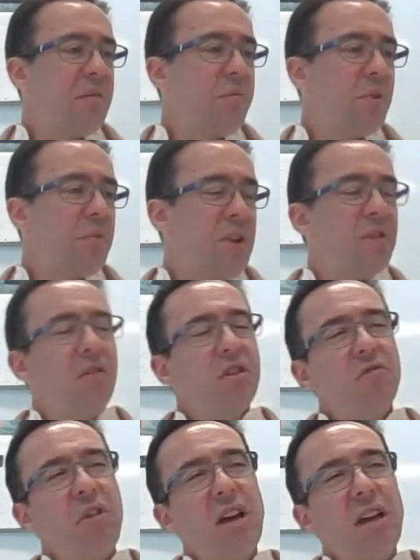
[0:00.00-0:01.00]
probably not
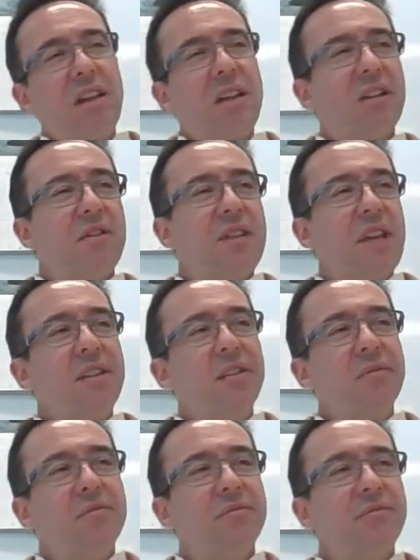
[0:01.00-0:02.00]
directly. I'd have said
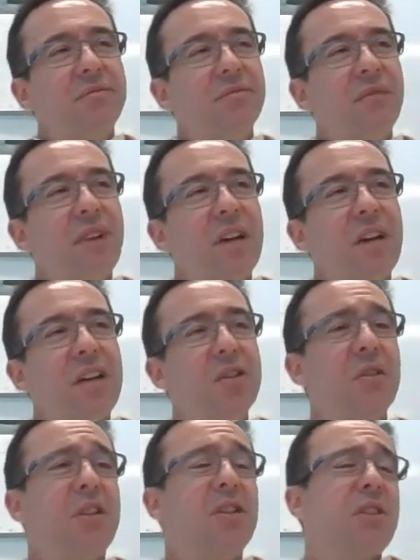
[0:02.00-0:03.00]
uh, it's
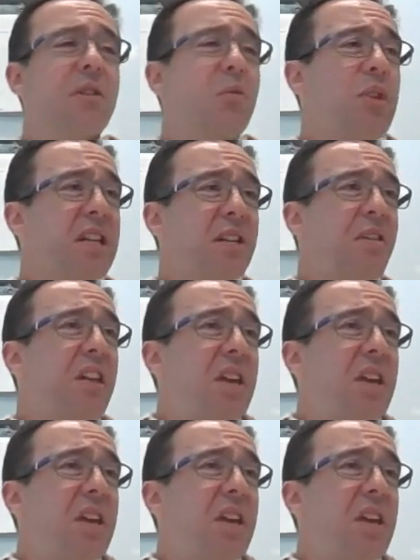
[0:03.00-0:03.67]
not. It's, well, not, it's not,